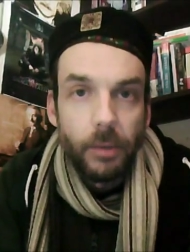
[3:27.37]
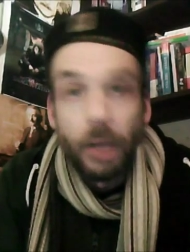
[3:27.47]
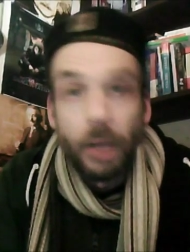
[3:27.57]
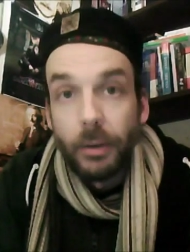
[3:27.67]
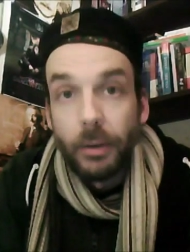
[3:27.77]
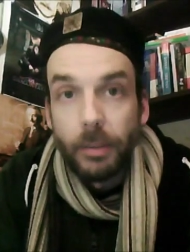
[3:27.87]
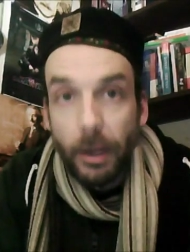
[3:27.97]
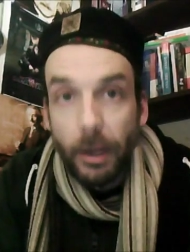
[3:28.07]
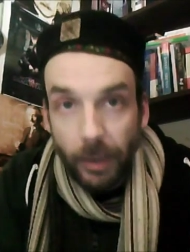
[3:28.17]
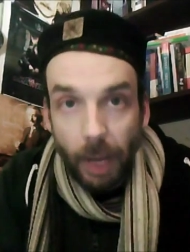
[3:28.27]
It was anyway. It was a
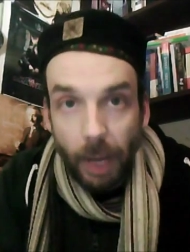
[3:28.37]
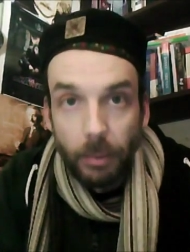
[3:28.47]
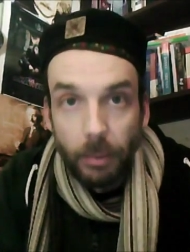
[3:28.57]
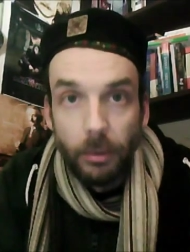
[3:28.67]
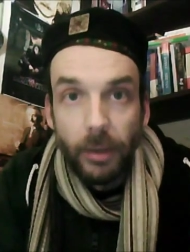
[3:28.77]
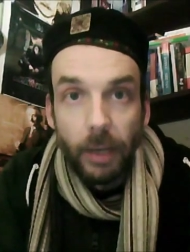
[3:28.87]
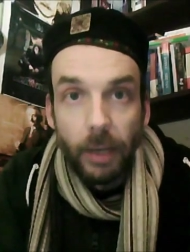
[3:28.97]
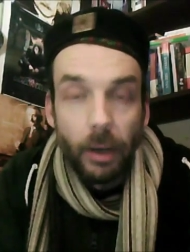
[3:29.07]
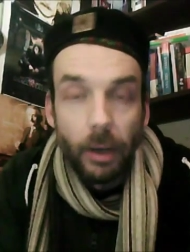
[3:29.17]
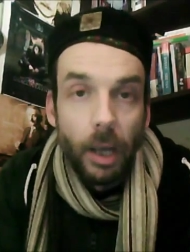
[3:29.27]
made-for-cable movie
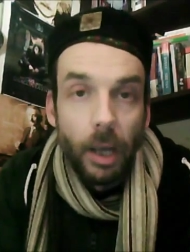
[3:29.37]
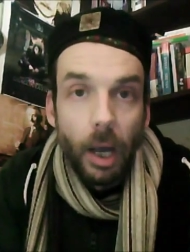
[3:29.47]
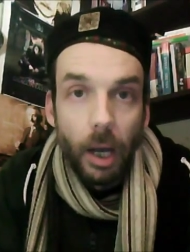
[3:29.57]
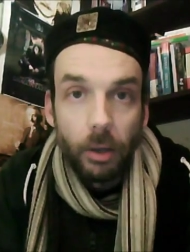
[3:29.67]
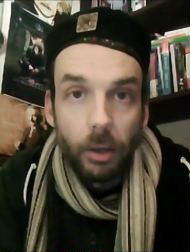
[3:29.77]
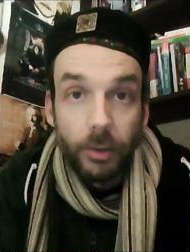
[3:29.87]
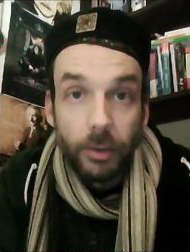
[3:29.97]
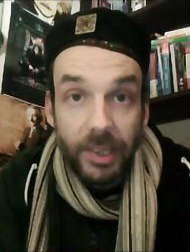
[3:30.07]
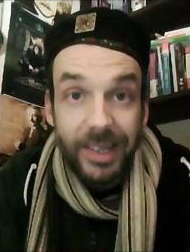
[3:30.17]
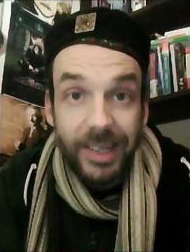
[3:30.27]
anyway, uh,
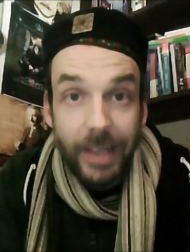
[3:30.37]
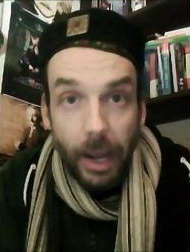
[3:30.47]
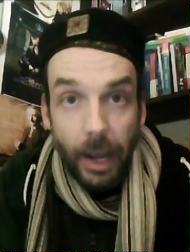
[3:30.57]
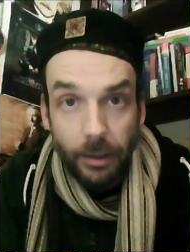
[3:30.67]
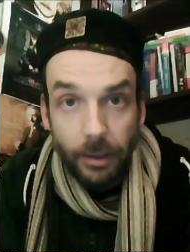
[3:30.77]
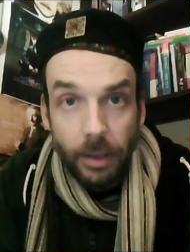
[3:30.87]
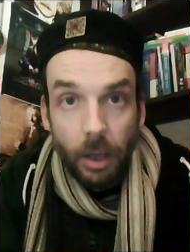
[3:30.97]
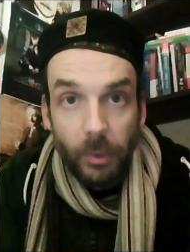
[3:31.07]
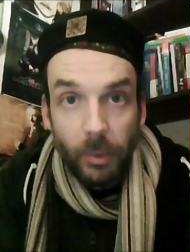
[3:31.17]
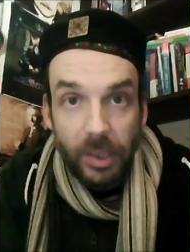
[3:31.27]
called Citizen X
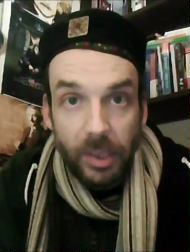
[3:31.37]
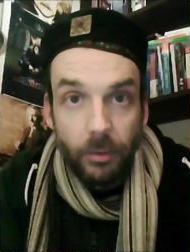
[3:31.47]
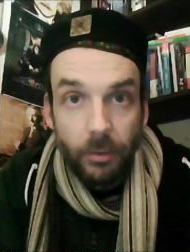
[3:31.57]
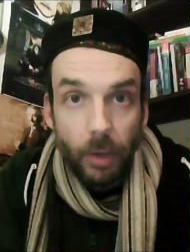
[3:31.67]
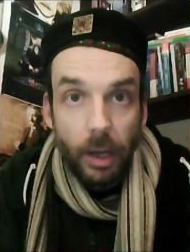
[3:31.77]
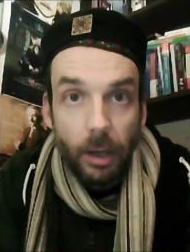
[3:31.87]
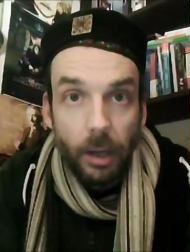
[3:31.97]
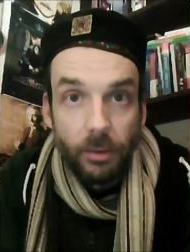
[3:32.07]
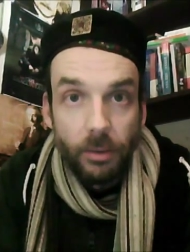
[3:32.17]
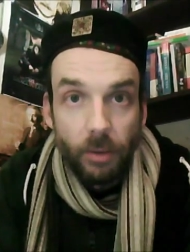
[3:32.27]
with Stephen Ray
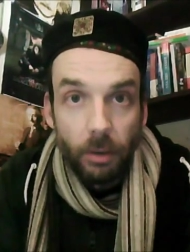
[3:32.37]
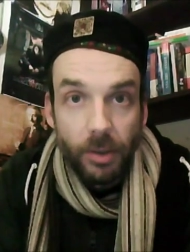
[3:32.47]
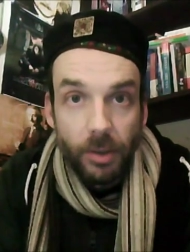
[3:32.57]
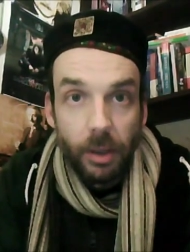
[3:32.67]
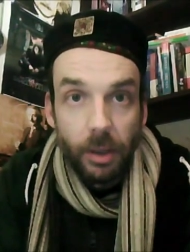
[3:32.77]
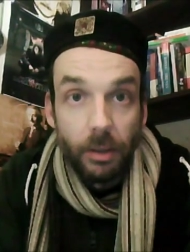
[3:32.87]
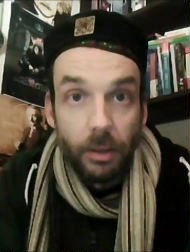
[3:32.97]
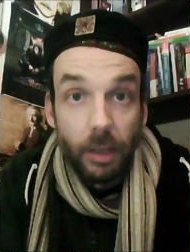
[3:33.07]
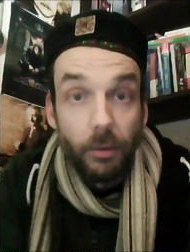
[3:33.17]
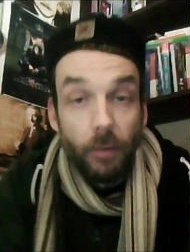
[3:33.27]
and Donald Sutherland.
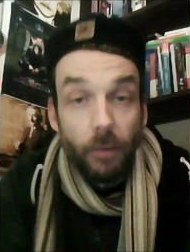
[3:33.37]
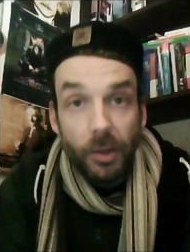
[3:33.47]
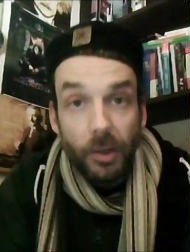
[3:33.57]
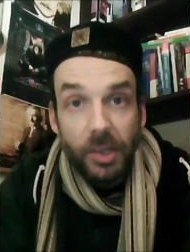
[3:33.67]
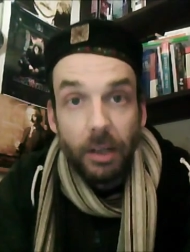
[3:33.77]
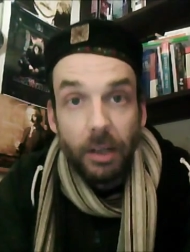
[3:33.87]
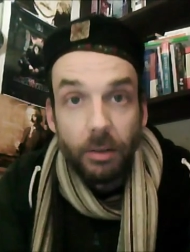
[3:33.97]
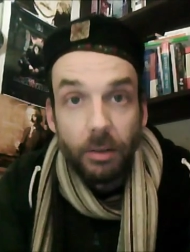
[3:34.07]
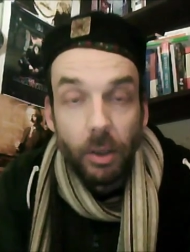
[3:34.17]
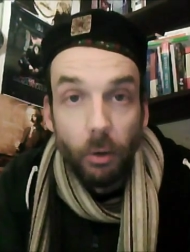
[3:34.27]
And if you've not seen
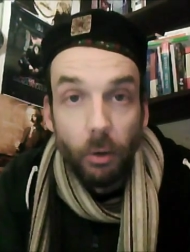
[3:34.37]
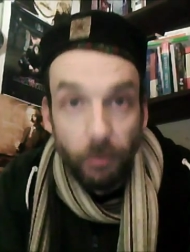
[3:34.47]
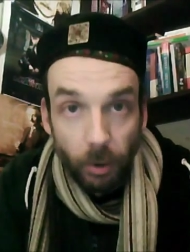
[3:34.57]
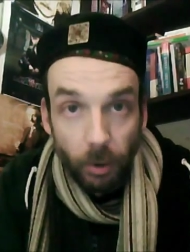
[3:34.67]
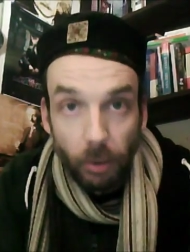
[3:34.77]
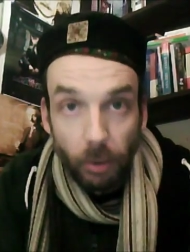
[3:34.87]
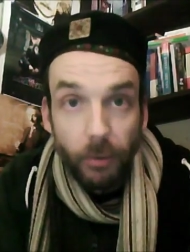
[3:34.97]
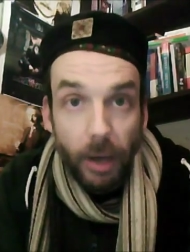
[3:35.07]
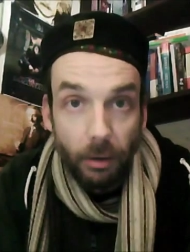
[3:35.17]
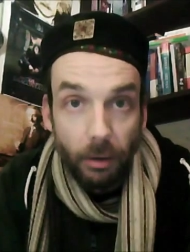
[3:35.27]
it, go look, go
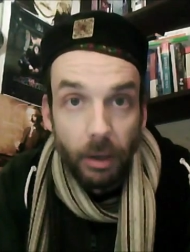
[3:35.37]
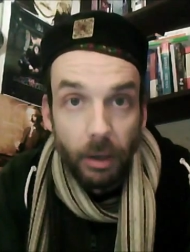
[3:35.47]
find it.